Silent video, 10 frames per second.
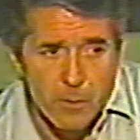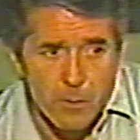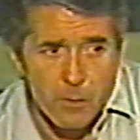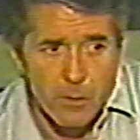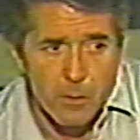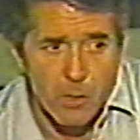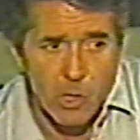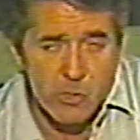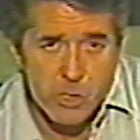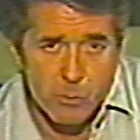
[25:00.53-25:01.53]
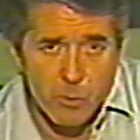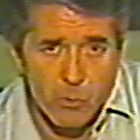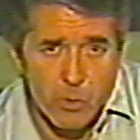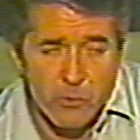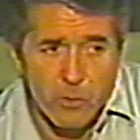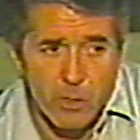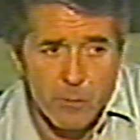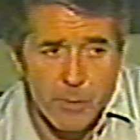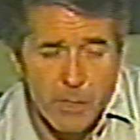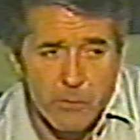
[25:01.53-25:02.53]
Also, we want to talk
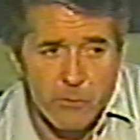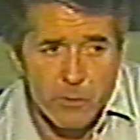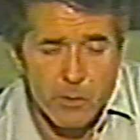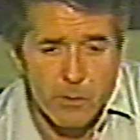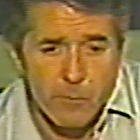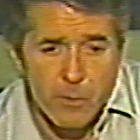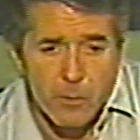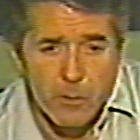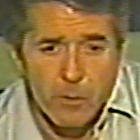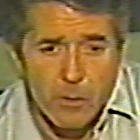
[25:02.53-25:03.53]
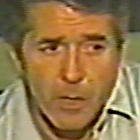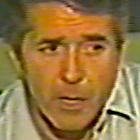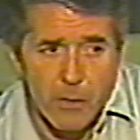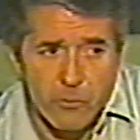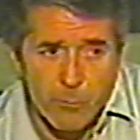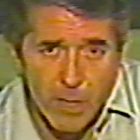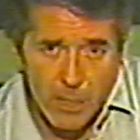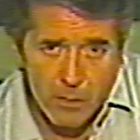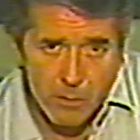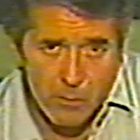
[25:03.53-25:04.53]
about how to
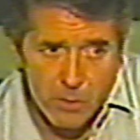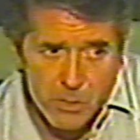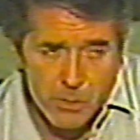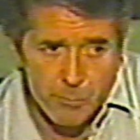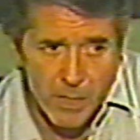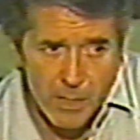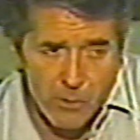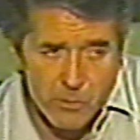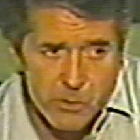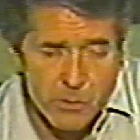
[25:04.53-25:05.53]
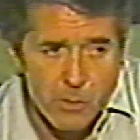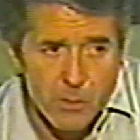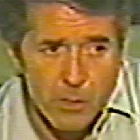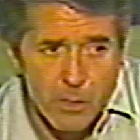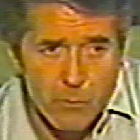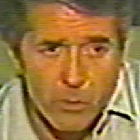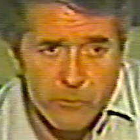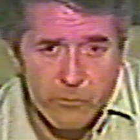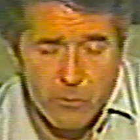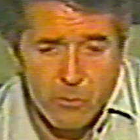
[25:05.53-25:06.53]
make these patterns and
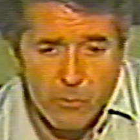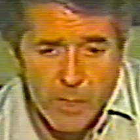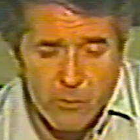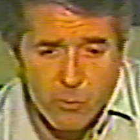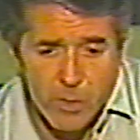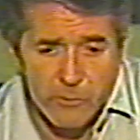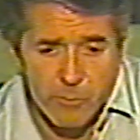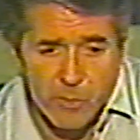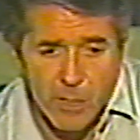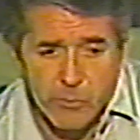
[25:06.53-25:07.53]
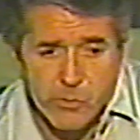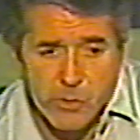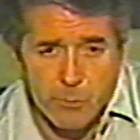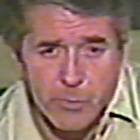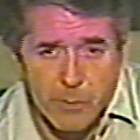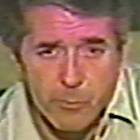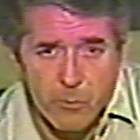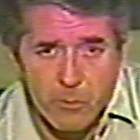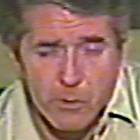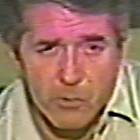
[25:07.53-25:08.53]
what's the correct way. Sometimes you'll see
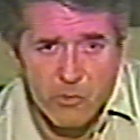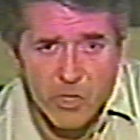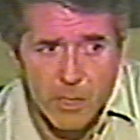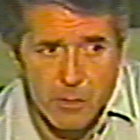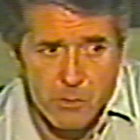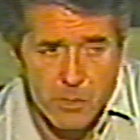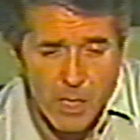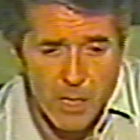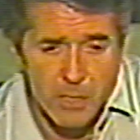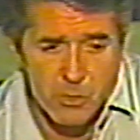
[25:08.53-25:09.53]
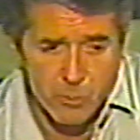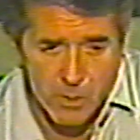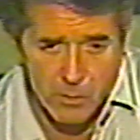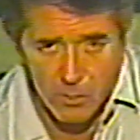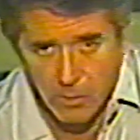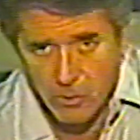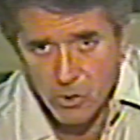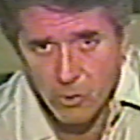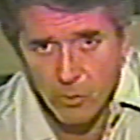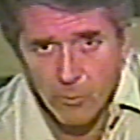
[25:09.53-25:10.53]
people change hands with their dog and
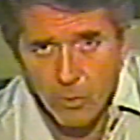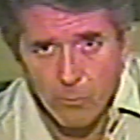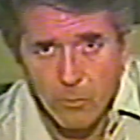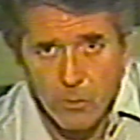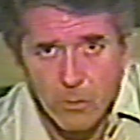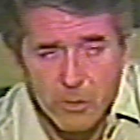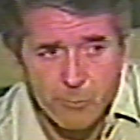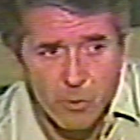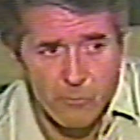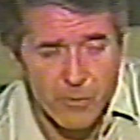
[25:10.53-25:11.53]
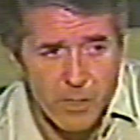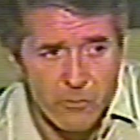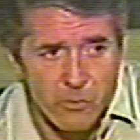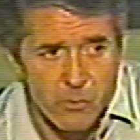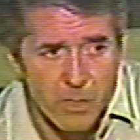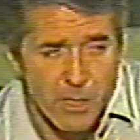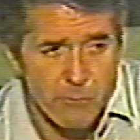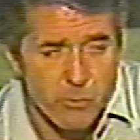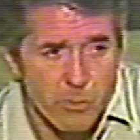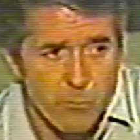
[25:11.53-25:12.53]
show him on his profile 2
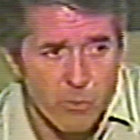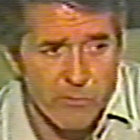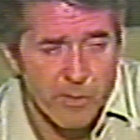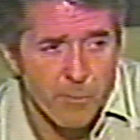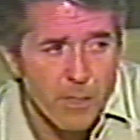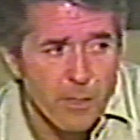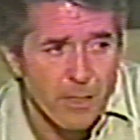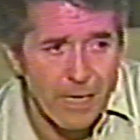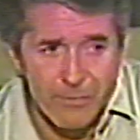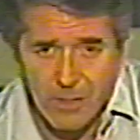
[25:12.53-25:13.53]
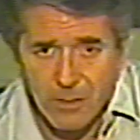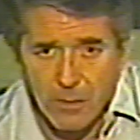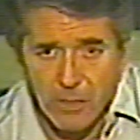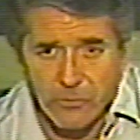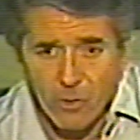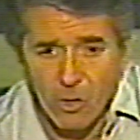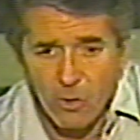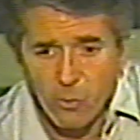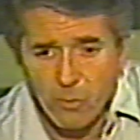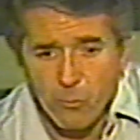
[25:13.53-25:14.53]
times when they're moving him. I think that that's an
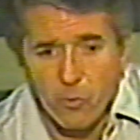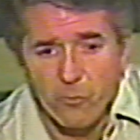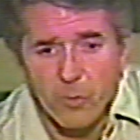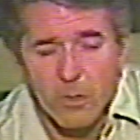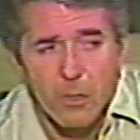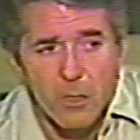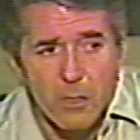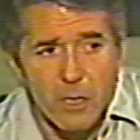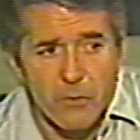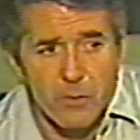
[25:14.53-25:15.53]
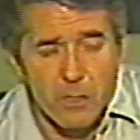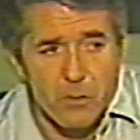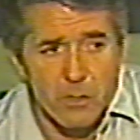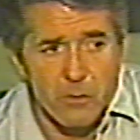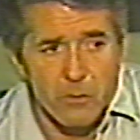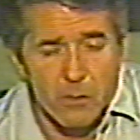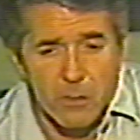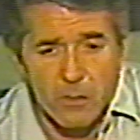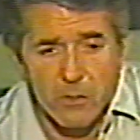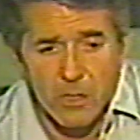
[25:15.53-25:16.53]
awkward movement. I think
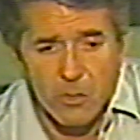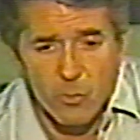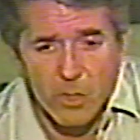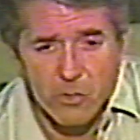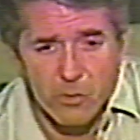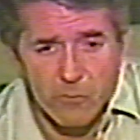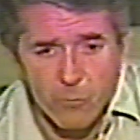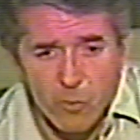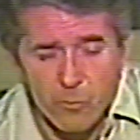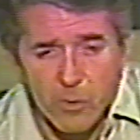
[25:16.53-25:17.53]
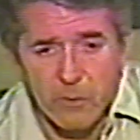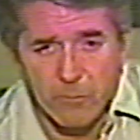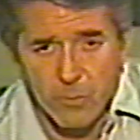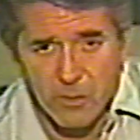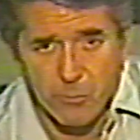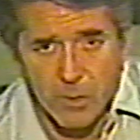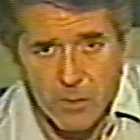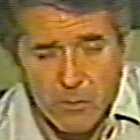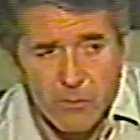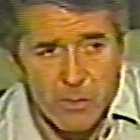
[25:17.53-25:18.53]
that continuation of movement is much
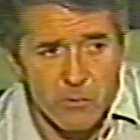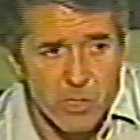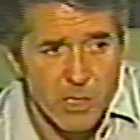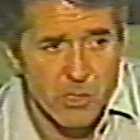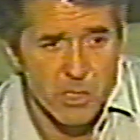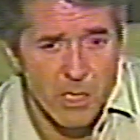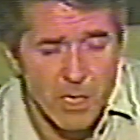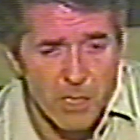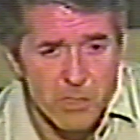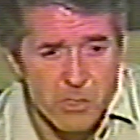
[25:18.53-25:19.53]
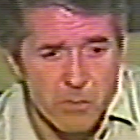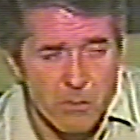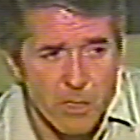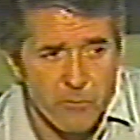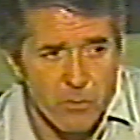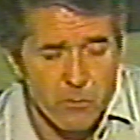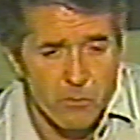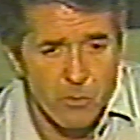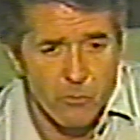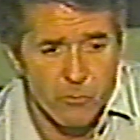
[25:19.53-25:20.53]
better than changing hands and having to
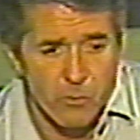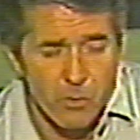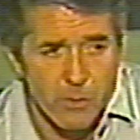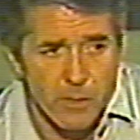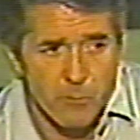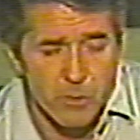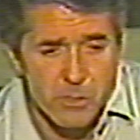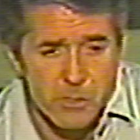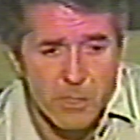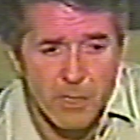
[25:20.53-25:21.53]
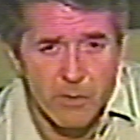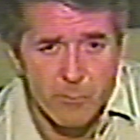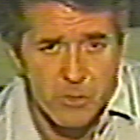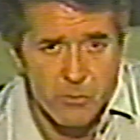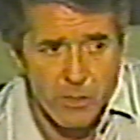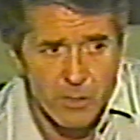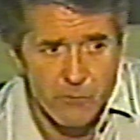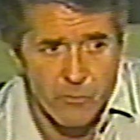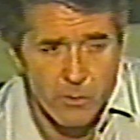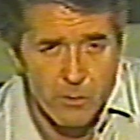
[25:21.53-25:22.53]
go through all of that business. And I'll demonstrate
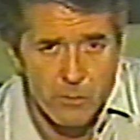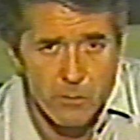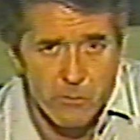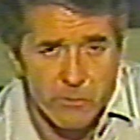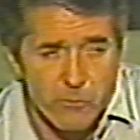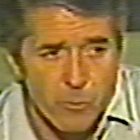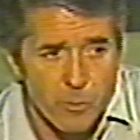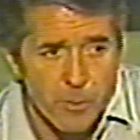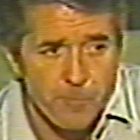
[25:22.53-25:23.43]
that for you in just a moment.